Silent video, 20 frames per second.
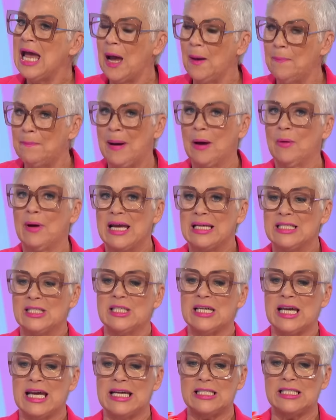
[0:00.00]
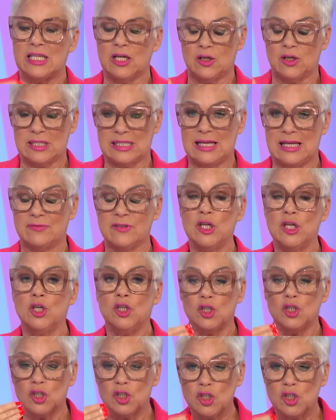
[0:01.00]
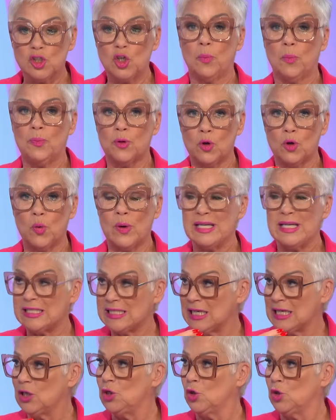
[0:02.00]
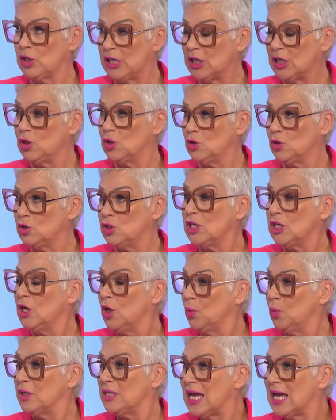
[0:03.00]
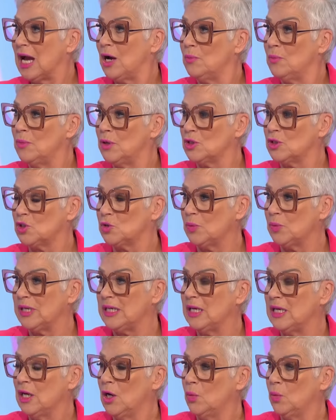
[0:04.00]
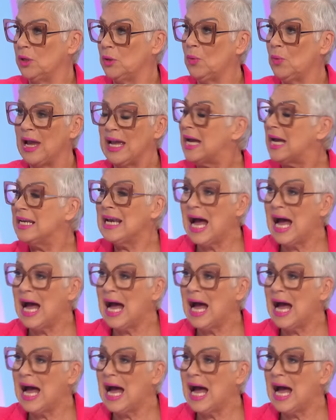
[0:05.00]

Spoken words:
about educating ourselves to stop equating looking good with how much we weigh. And